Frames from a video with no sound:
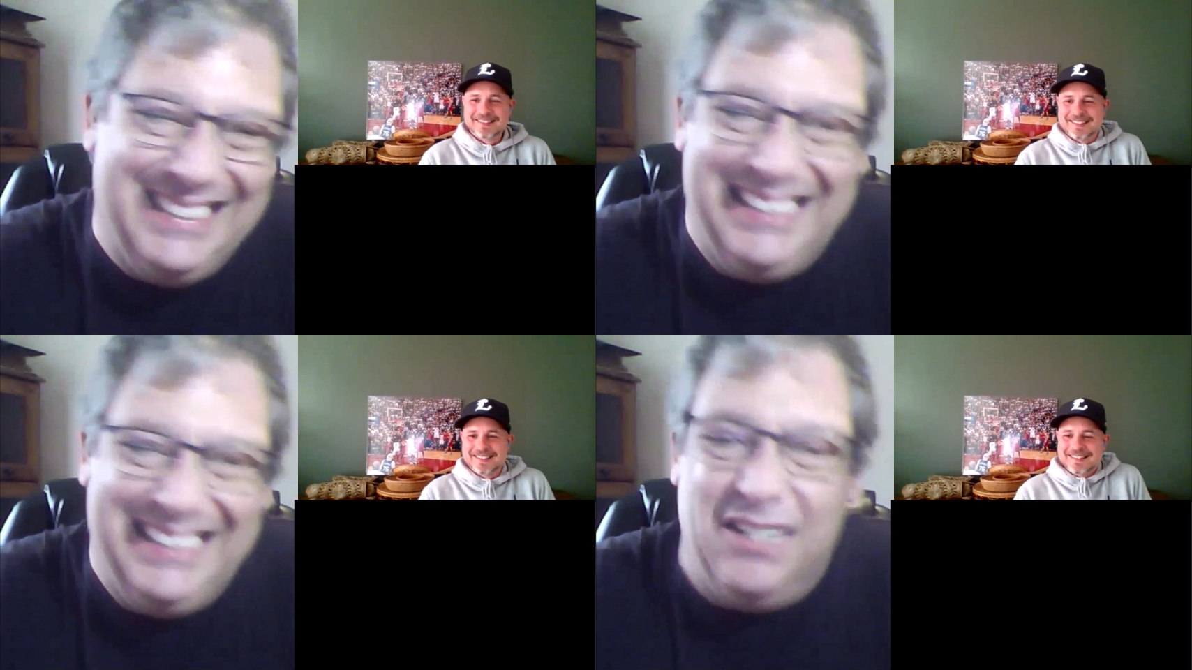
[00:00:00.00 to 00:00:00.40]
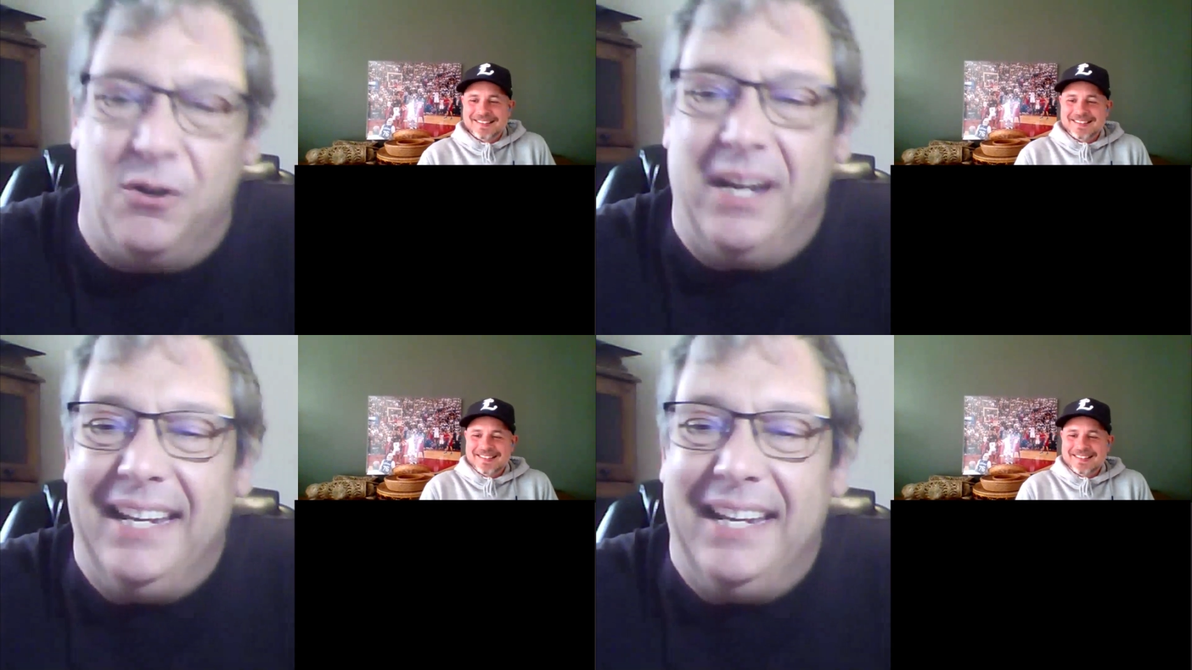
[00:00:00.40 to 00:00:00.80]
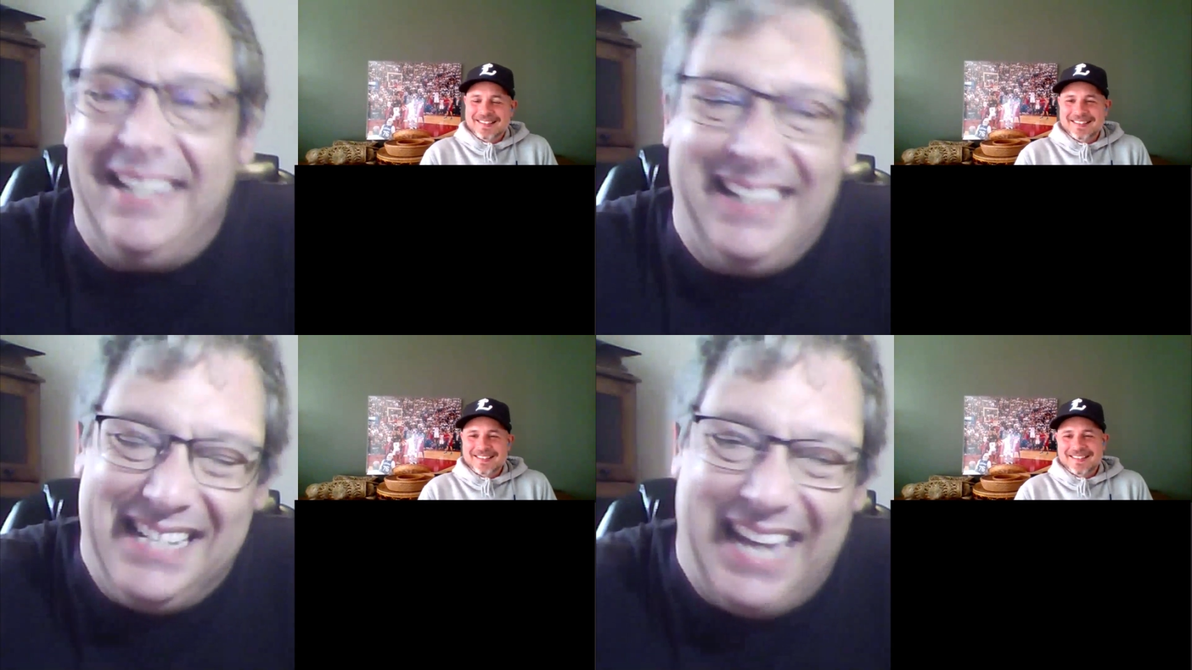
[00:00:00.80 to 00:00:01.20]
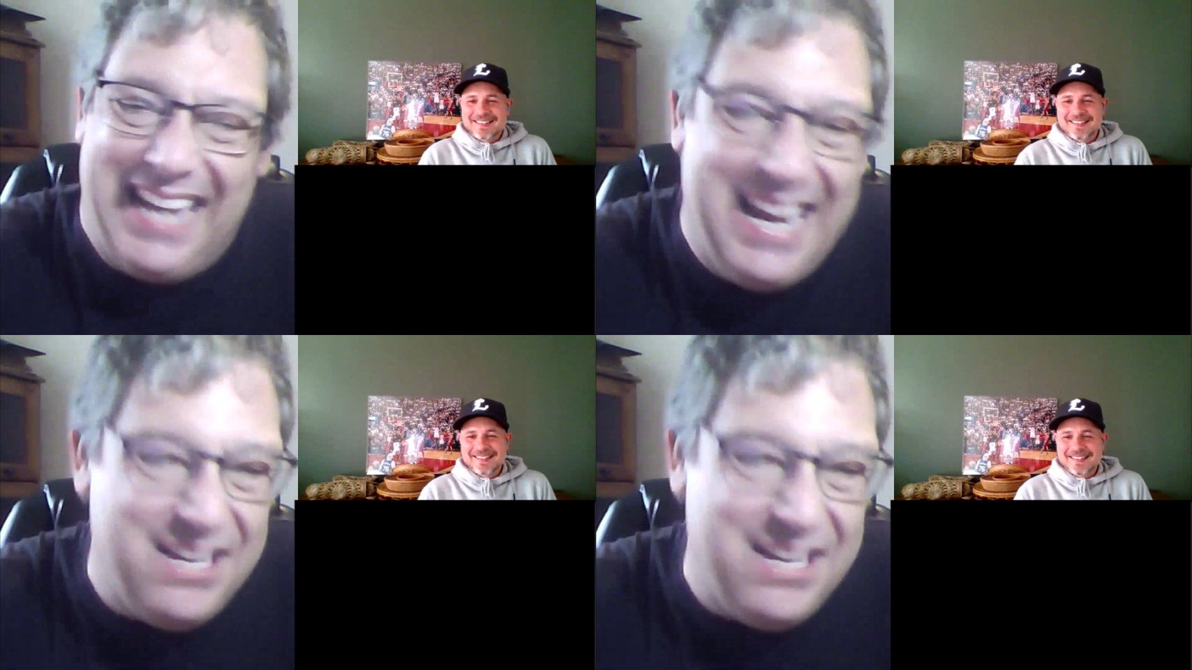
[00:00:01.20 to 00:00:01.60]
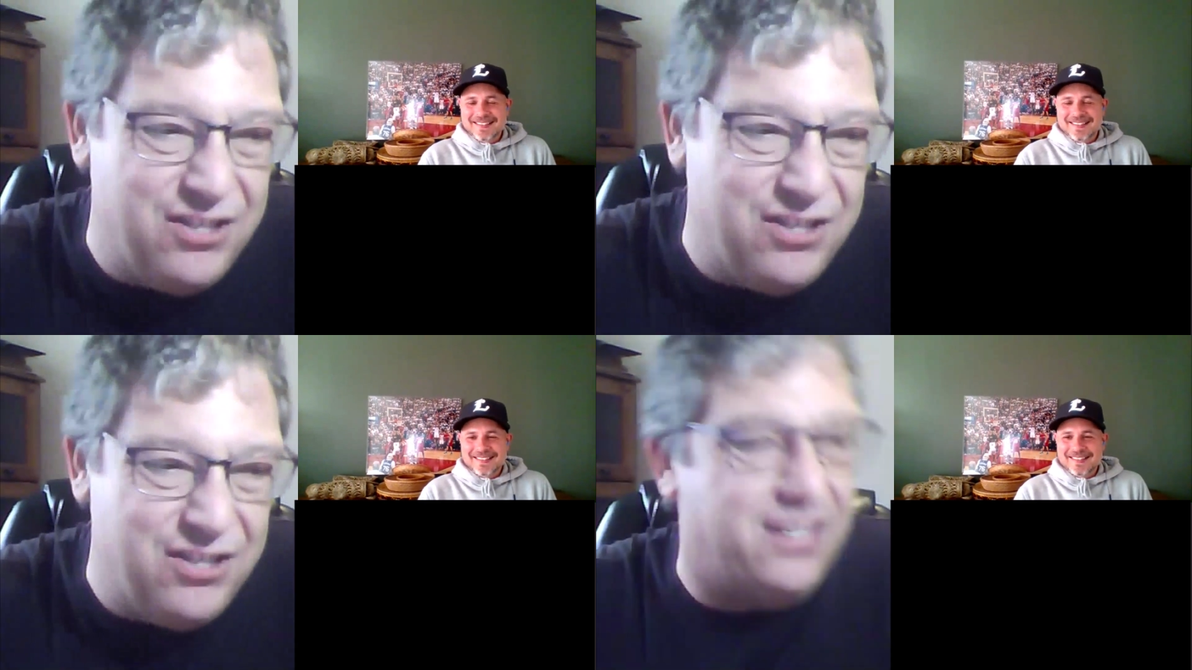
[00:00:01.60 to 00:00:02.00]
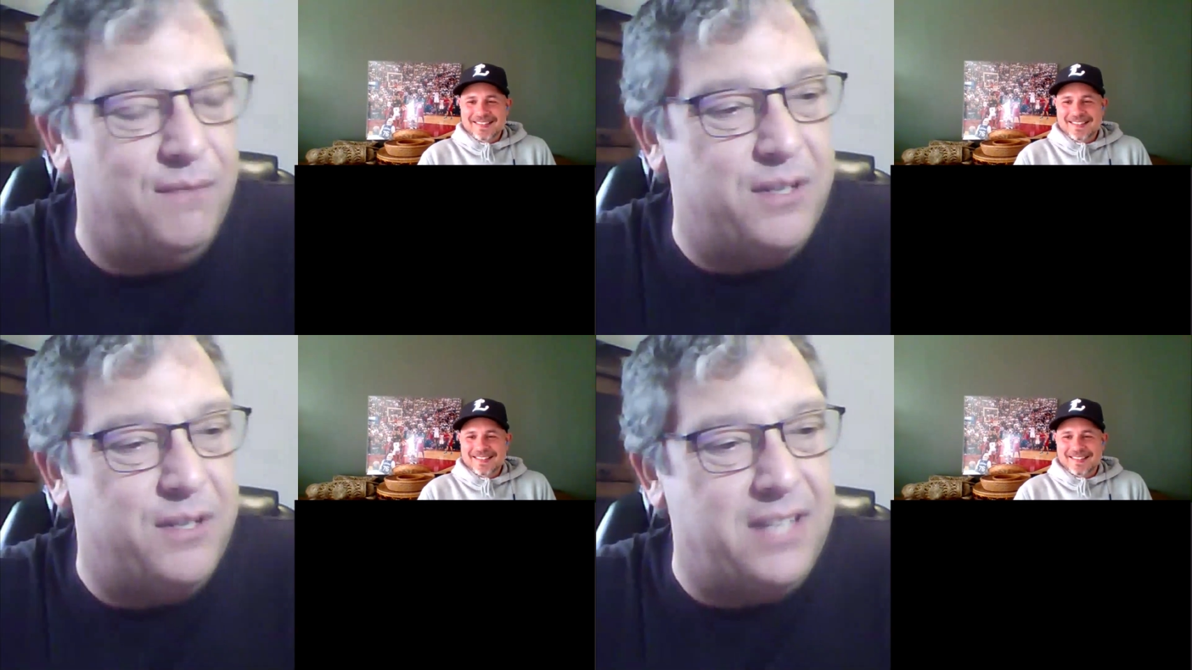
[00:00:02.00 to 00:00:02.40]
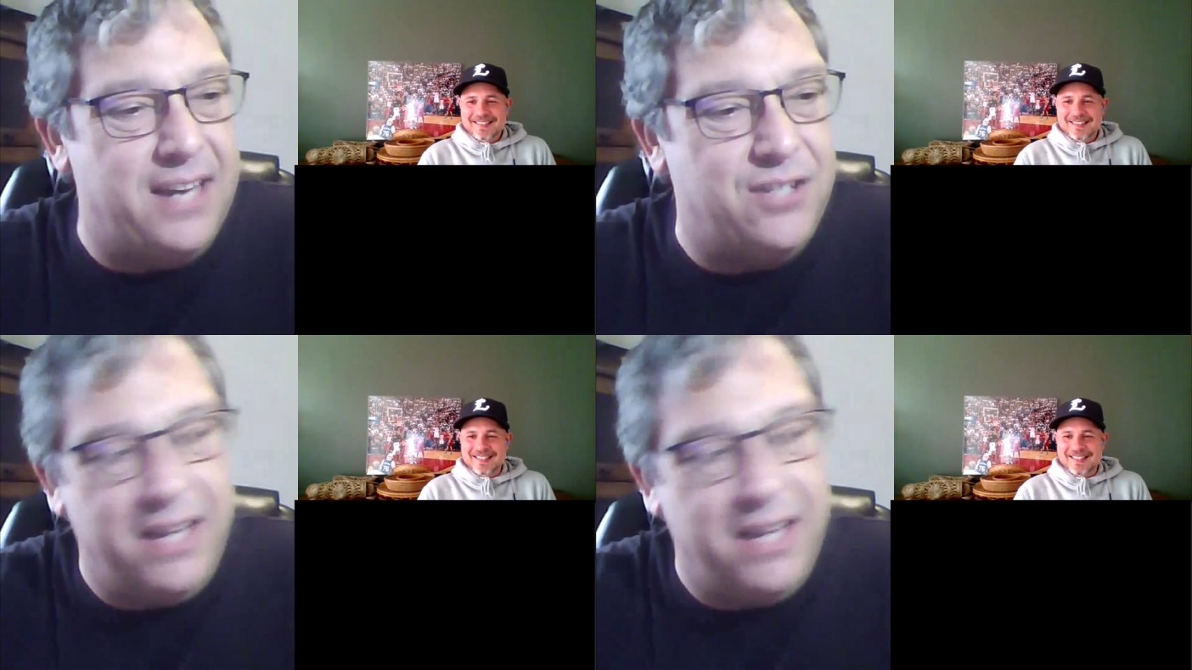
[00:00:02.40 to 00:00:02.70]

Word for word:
Speaker 1: you know, engage in conversation.